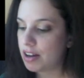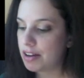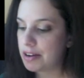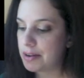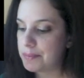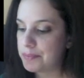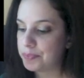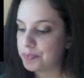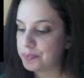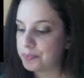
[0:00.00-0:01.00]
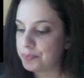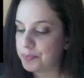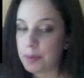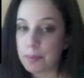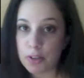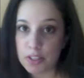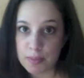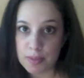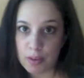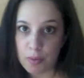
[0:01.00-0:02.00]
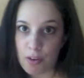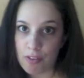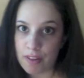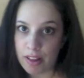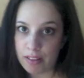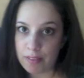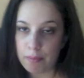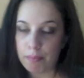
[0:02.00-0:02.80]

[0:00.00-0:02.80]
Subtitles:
Perks of Being a Wallflower.